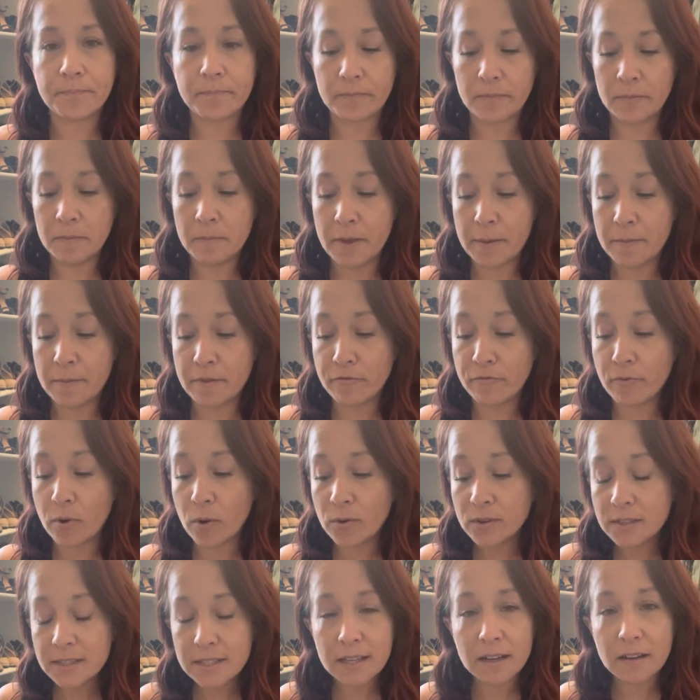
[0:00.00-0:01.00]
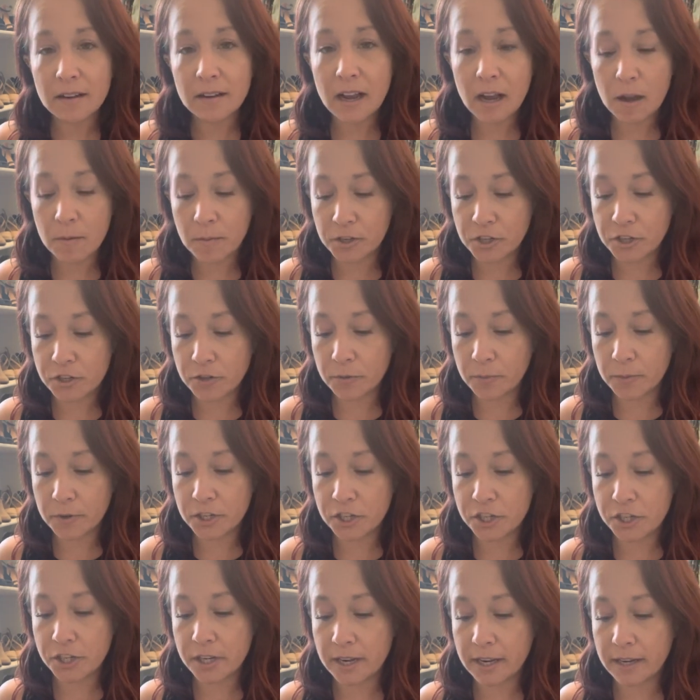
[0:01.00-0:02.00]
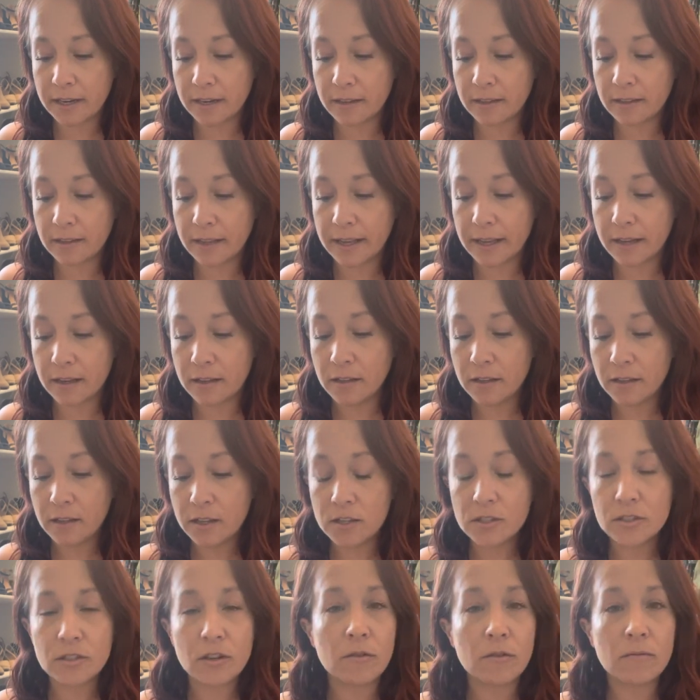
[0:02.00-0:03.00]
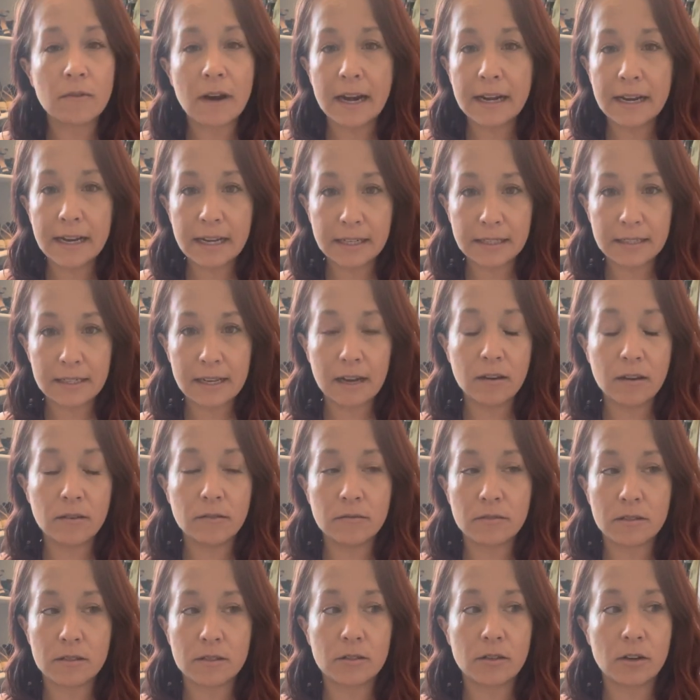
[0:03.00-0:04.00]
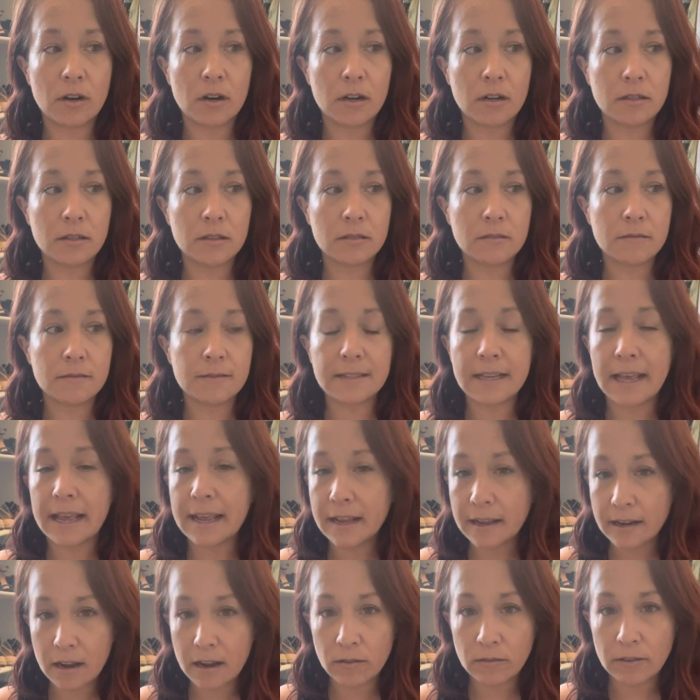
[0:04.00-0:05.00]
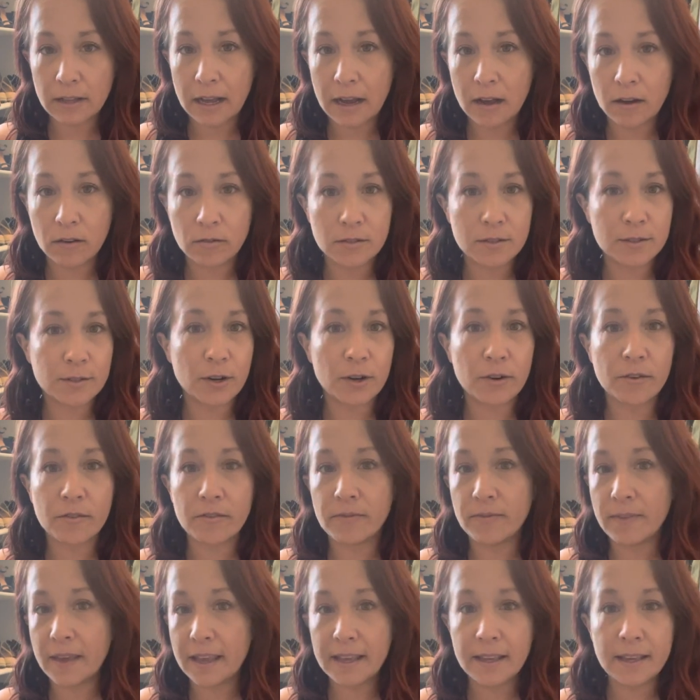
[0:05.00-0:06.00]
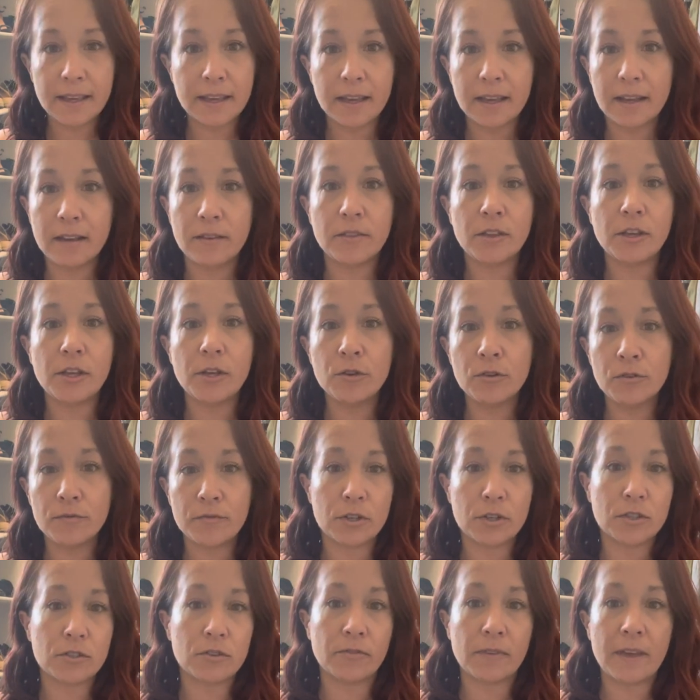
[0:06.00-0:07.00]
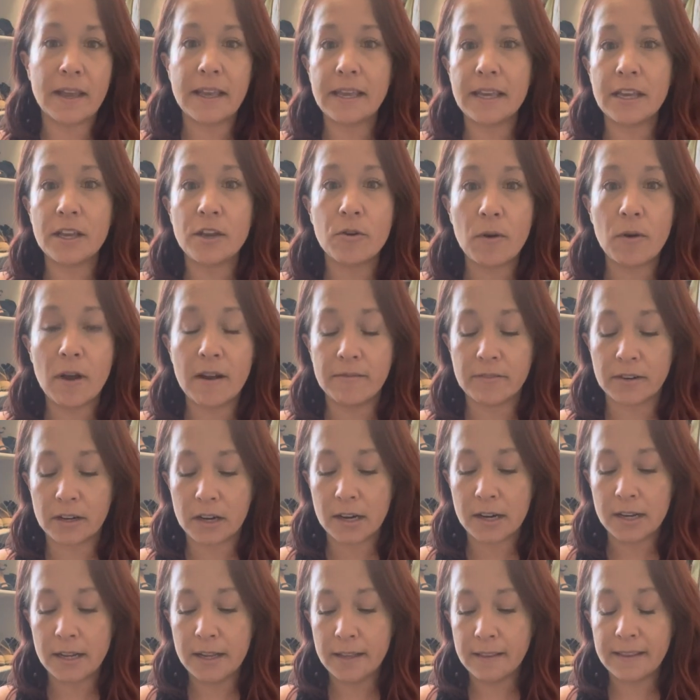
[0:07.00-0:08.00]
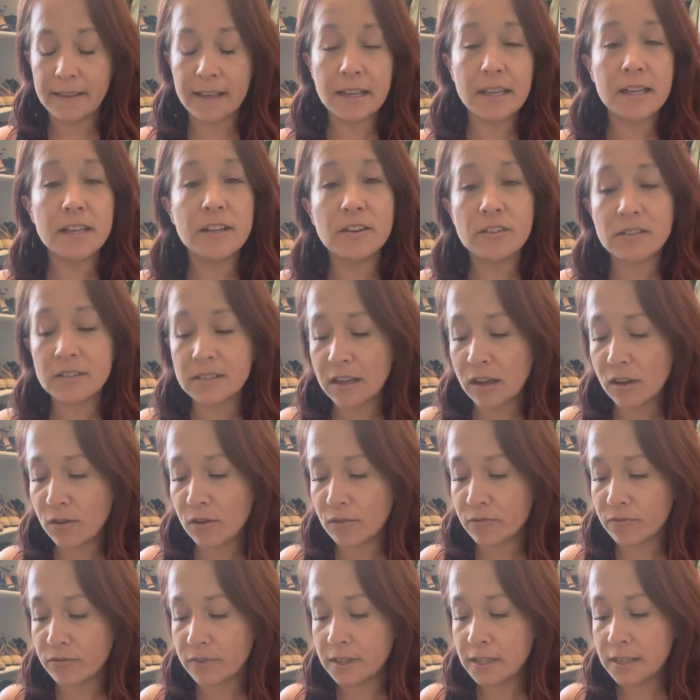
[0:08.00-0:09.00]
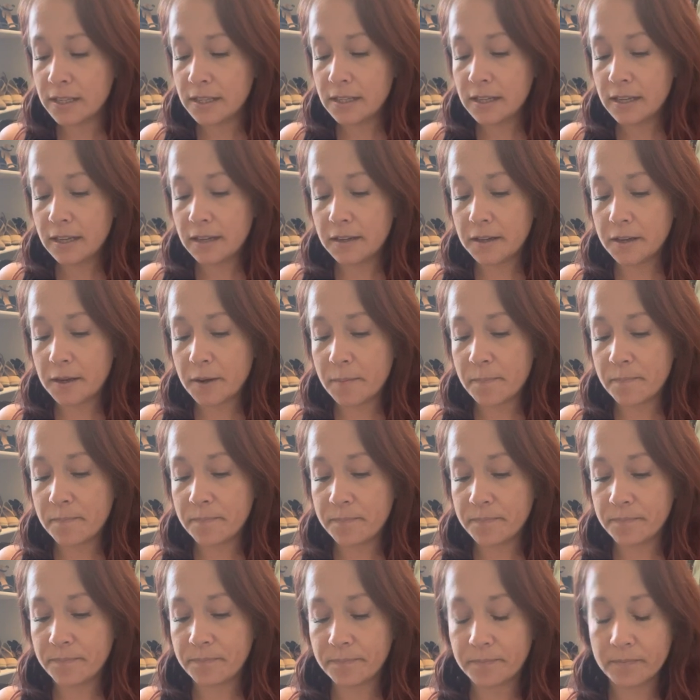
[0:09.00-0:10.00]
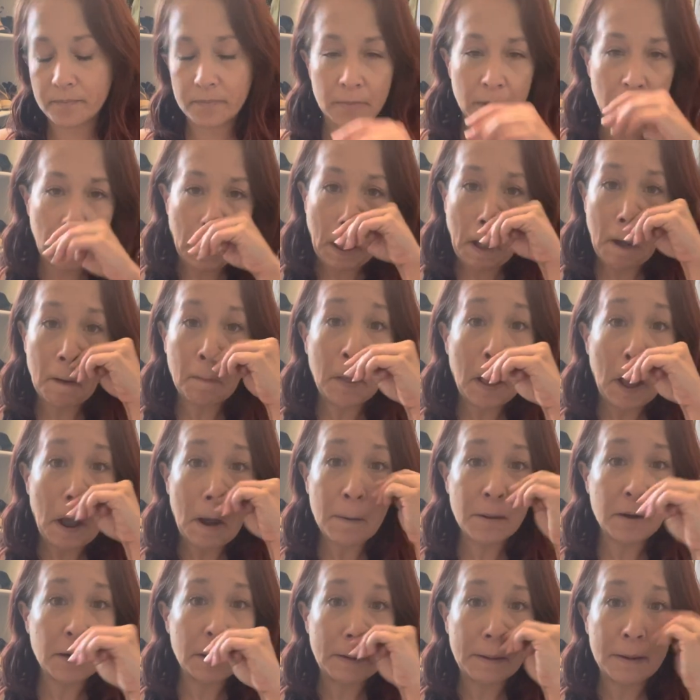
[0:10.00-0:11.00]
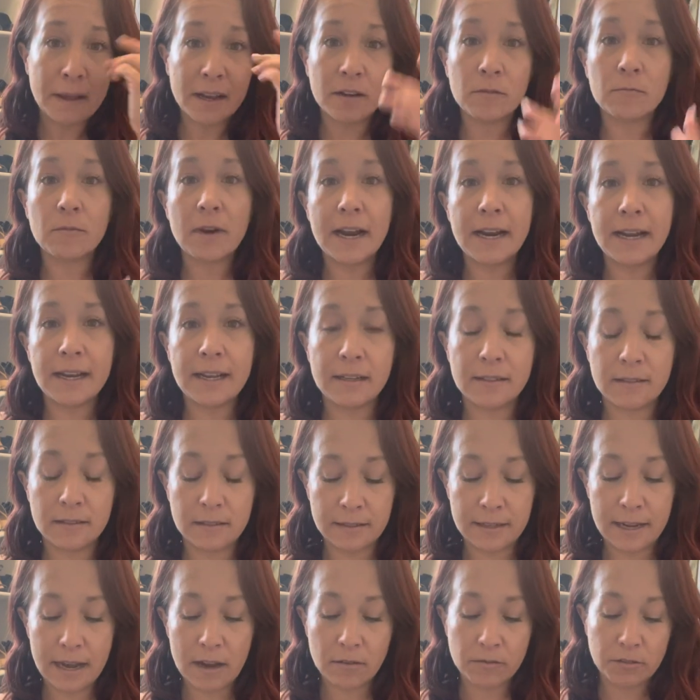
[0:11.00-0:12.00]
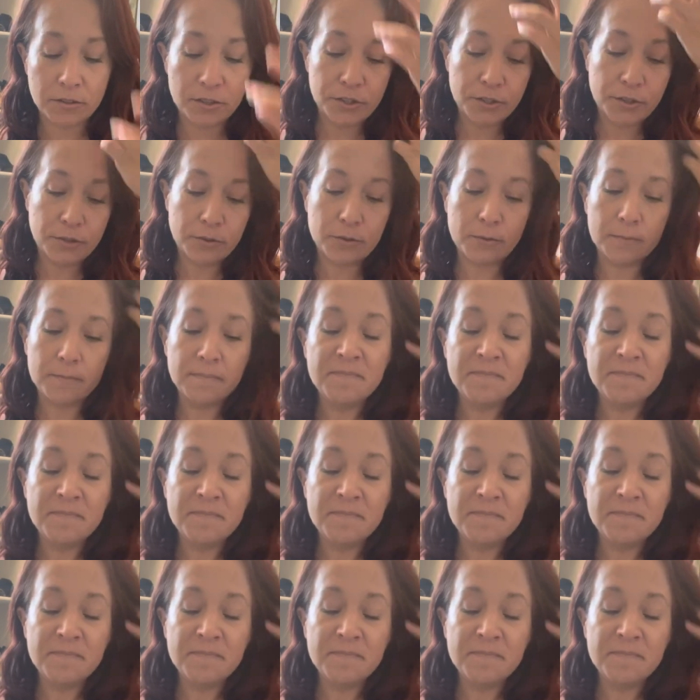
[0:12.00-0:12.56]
maybe focusing on how much you appreciate it, like start writing it down, start saying it out loud, start thanking the universe or thanking whoever, thanking yourself out loud, and writing down too.